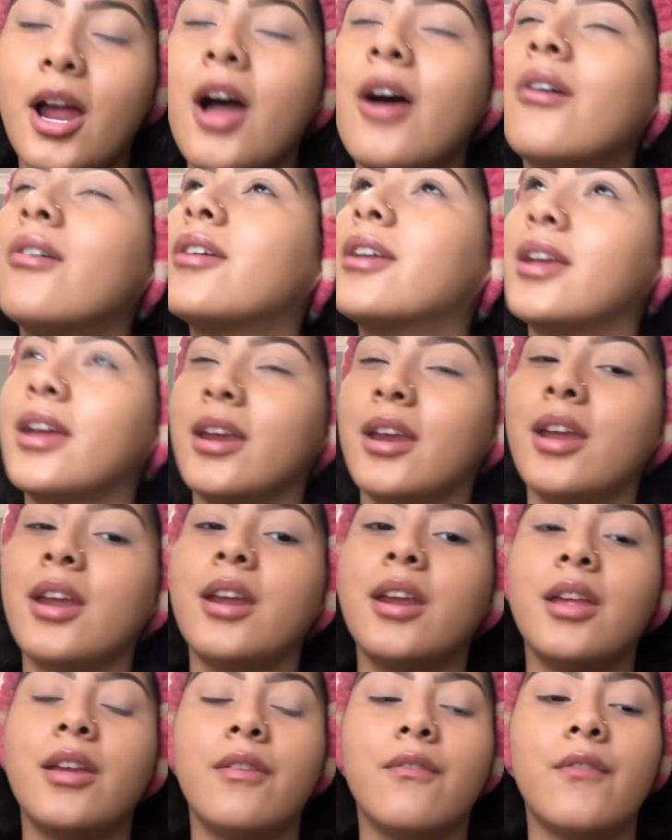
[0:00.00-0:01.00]
I'll get
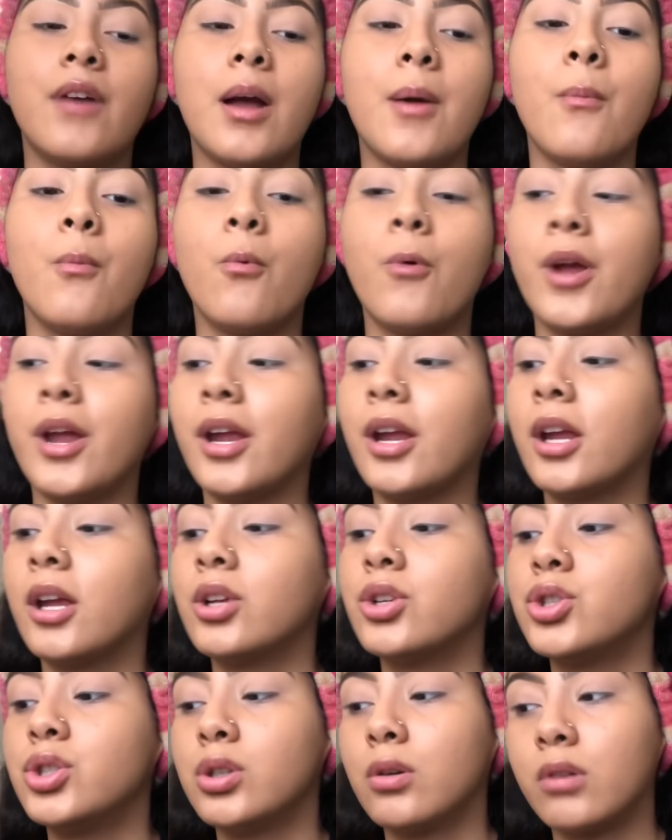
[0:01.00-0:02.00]
it if I'm
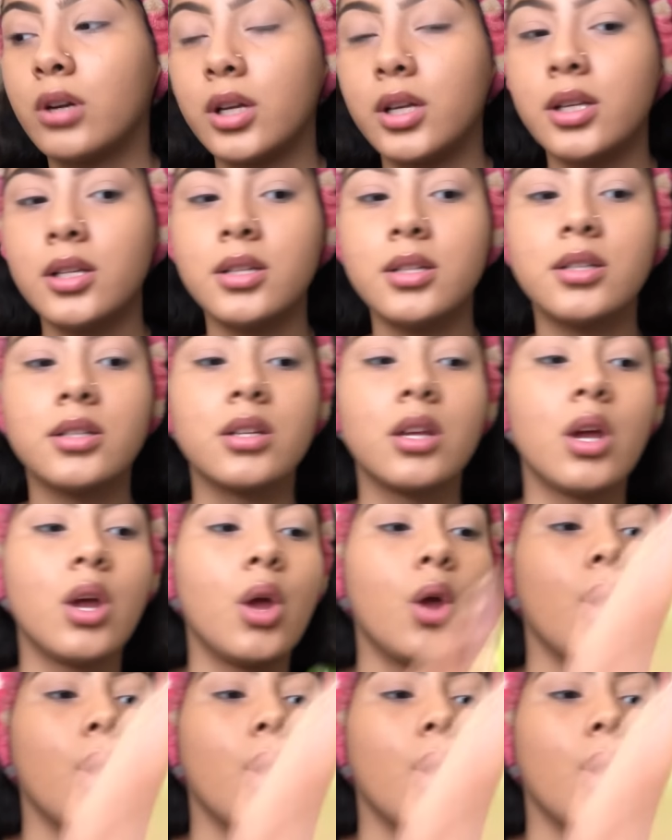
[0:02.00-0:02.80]
wearing Jordans